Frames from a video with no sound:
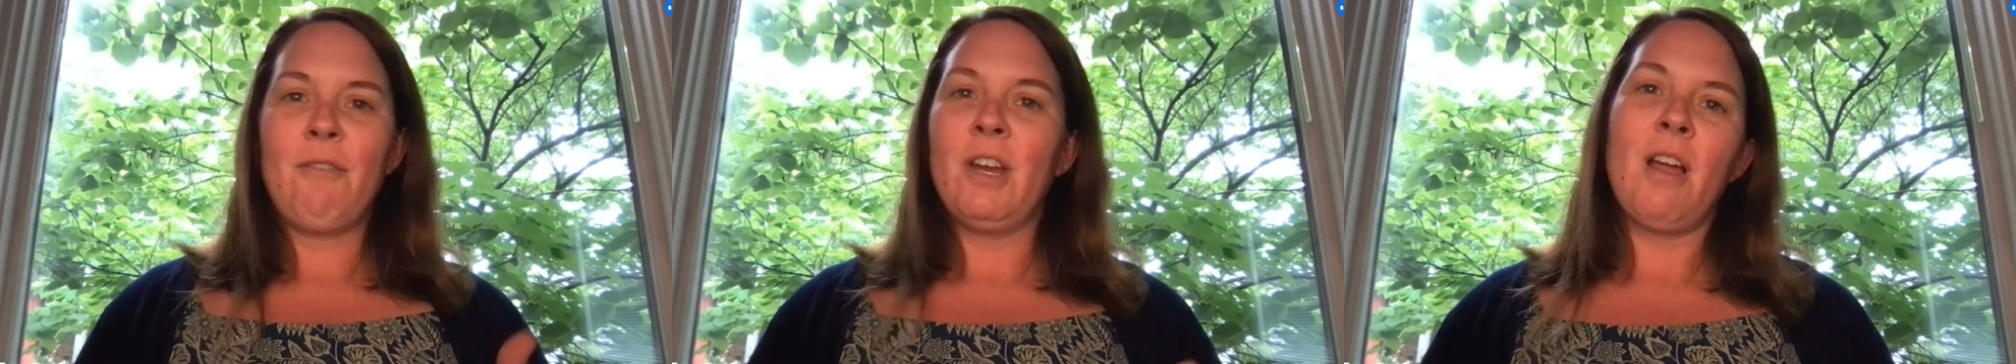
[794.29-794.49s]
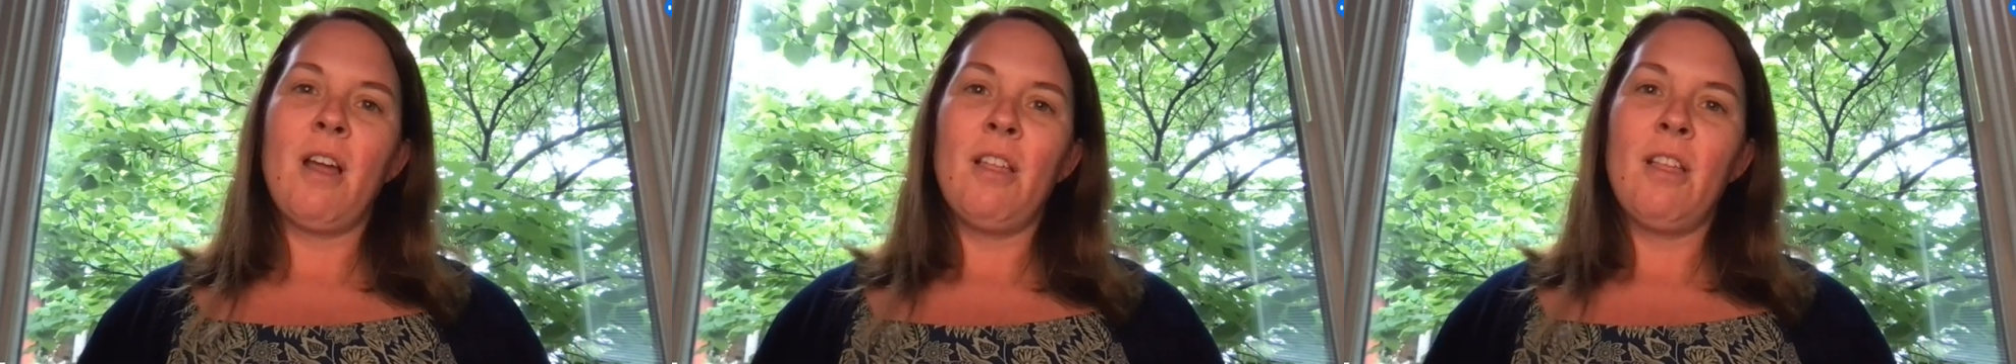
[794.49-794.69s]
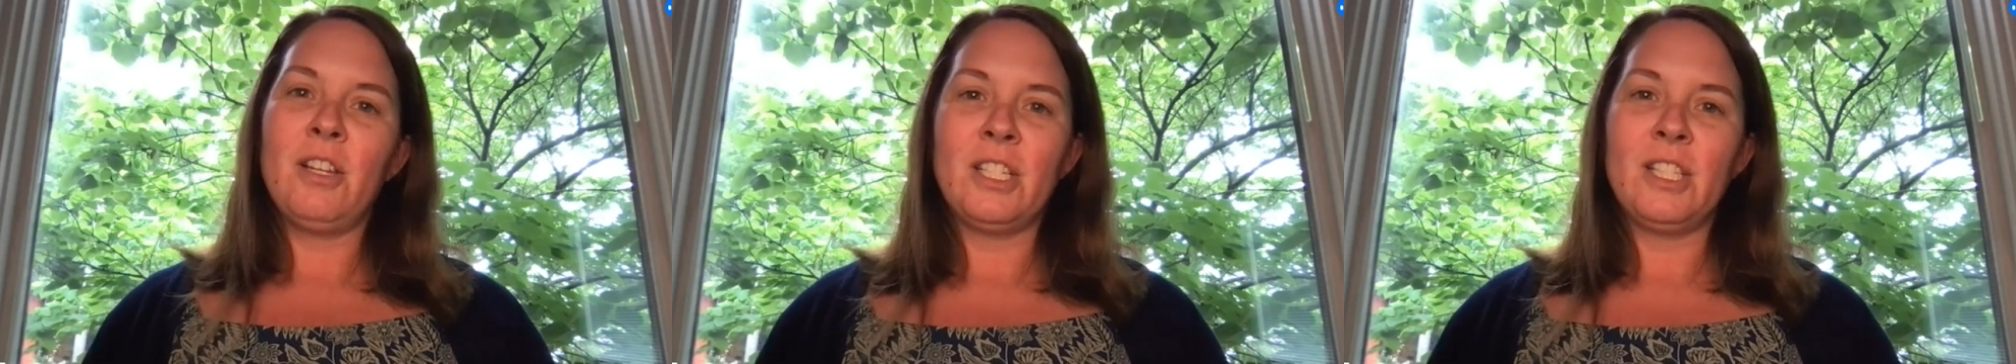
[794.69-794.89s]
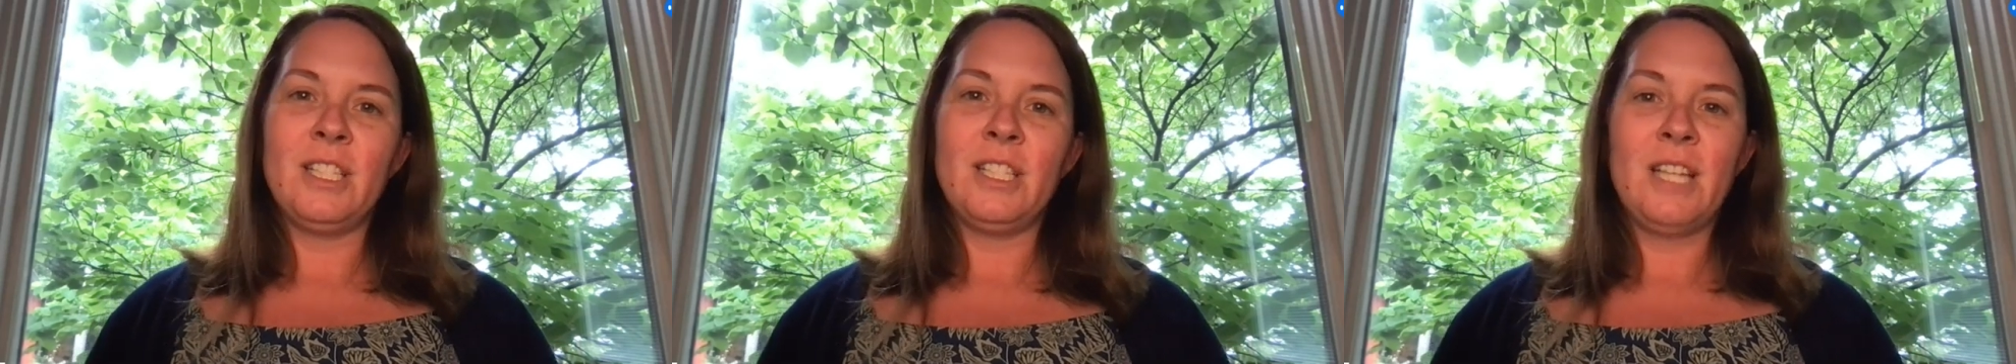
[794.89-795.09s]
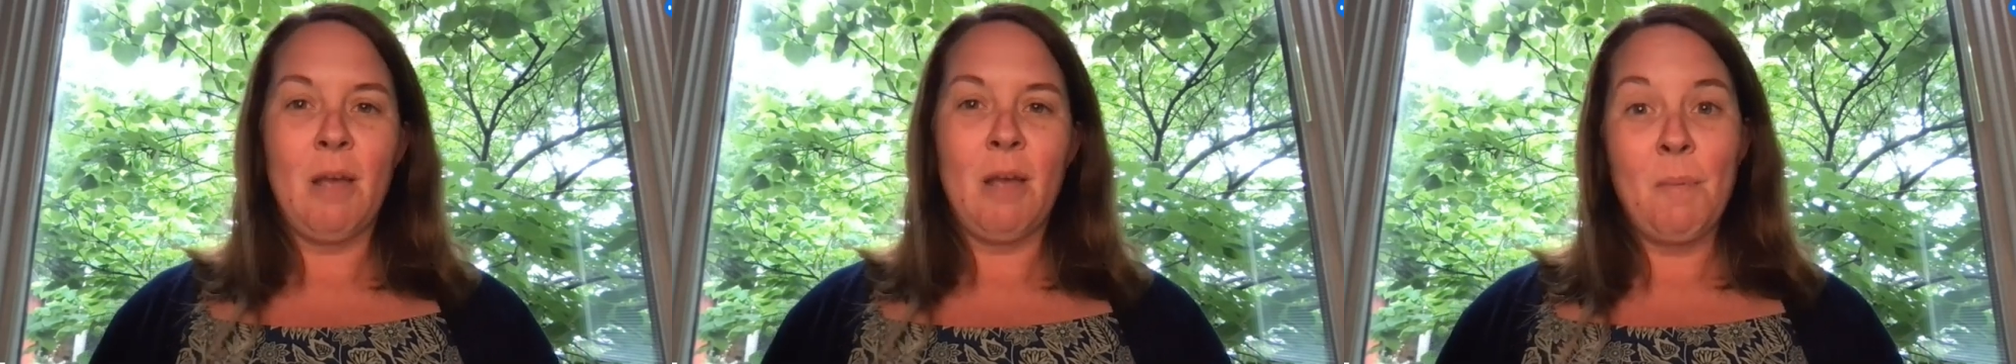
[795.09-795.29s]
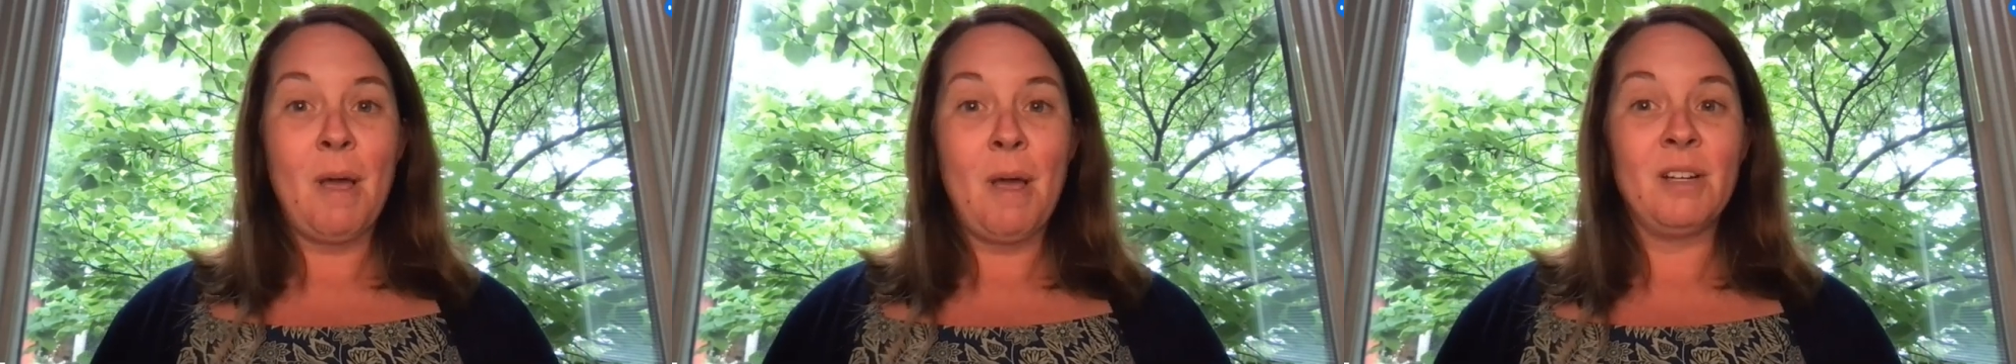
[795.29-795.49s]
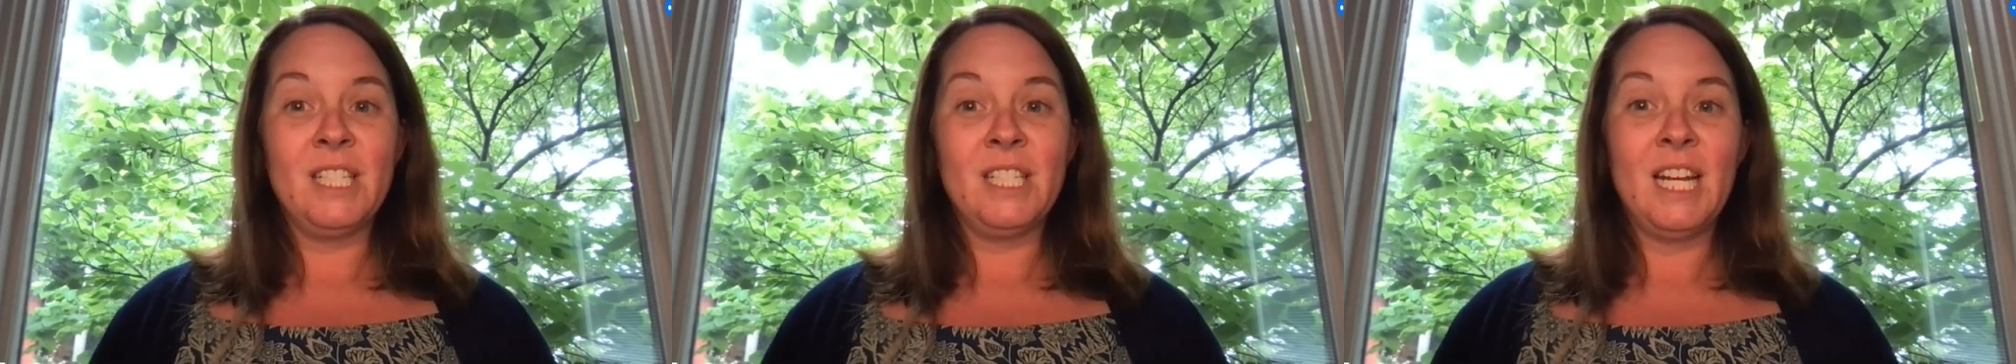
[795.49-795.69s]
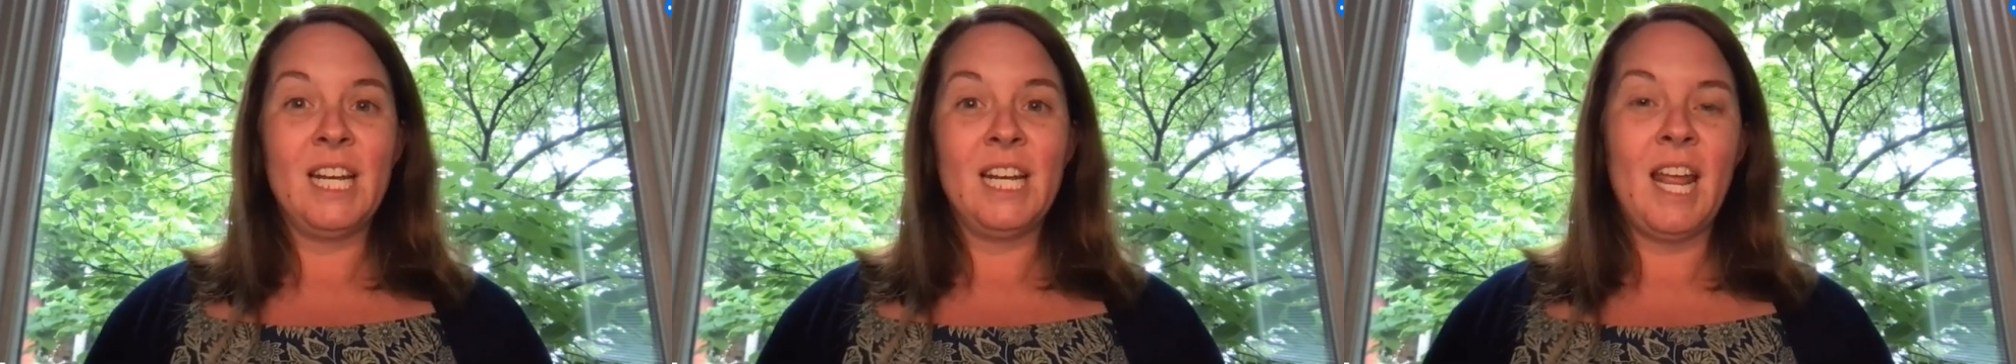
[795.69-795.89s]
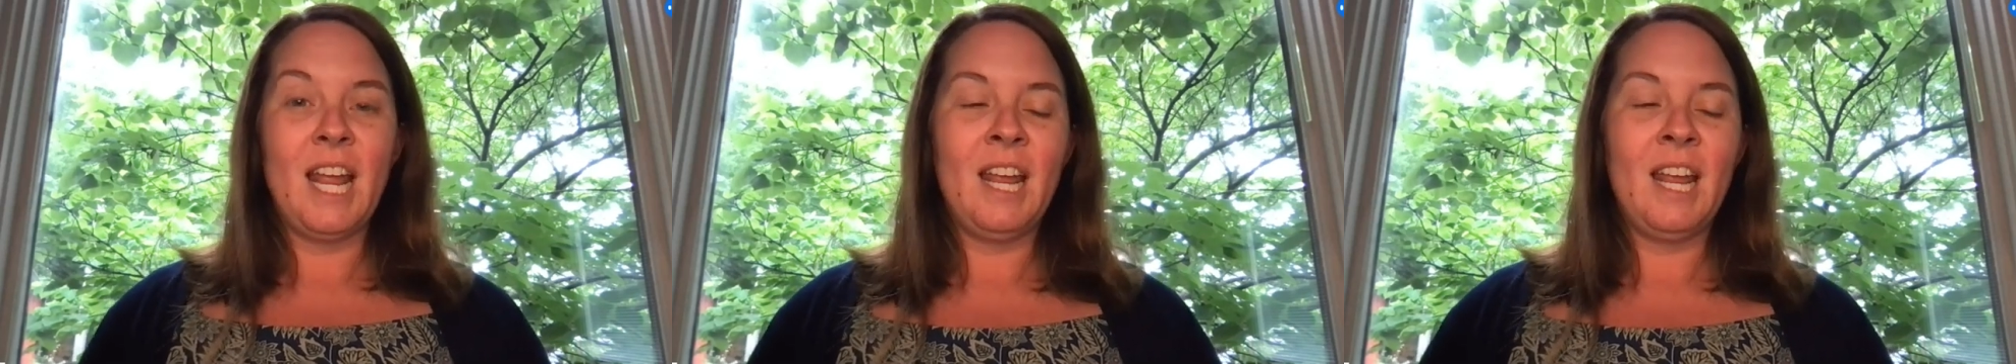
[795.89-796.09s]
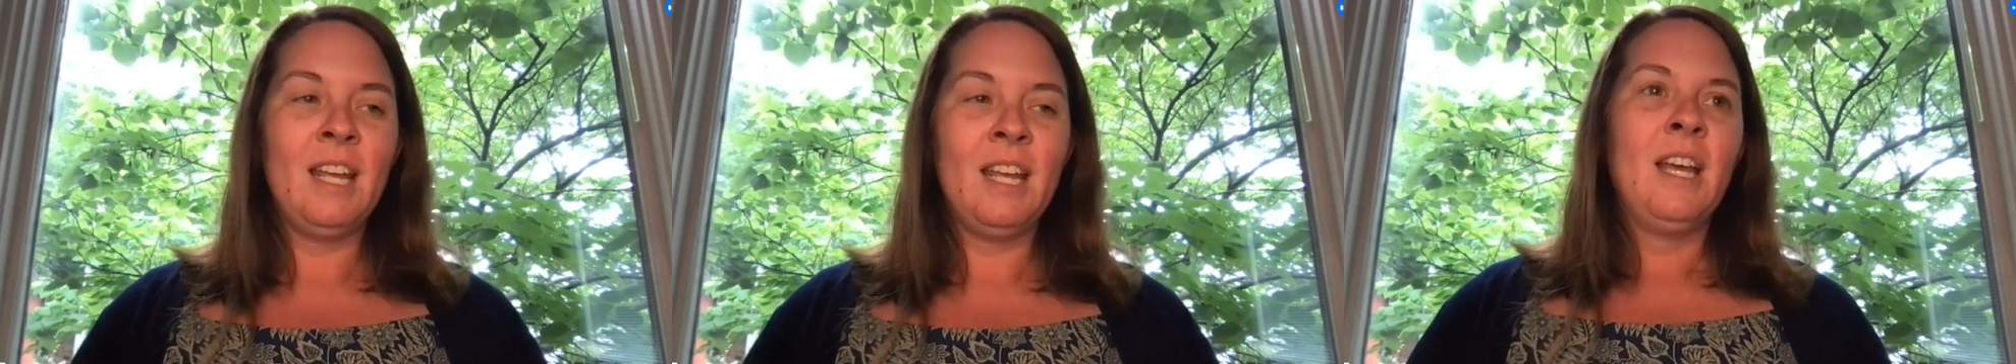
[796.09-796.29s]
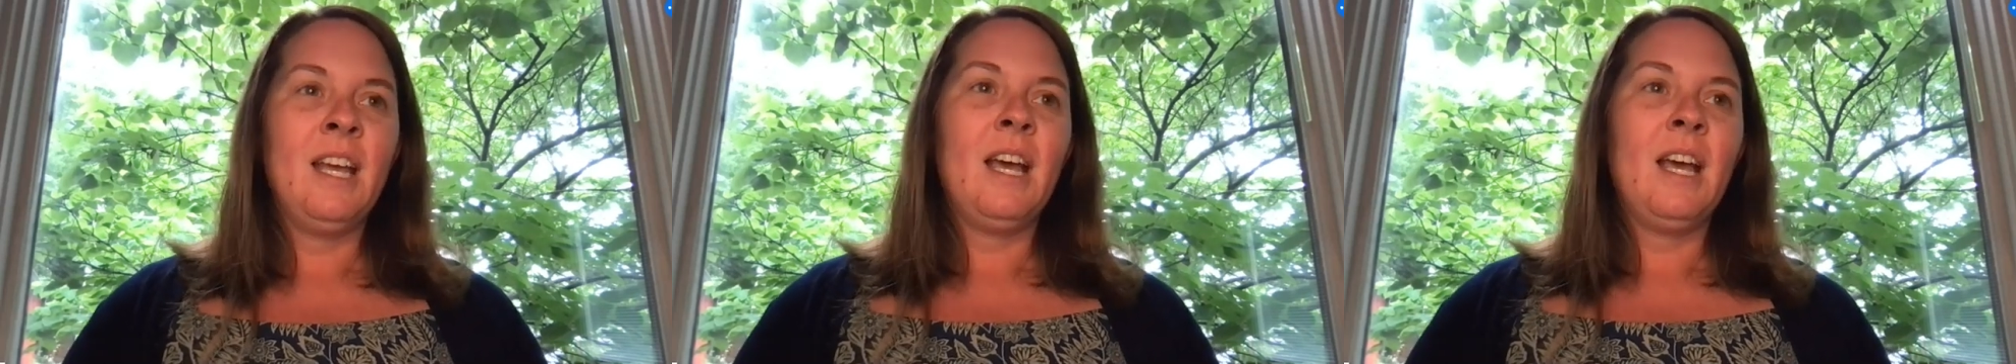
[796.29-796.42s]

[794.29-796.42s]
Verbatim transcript: any knowledge at the time about DNA,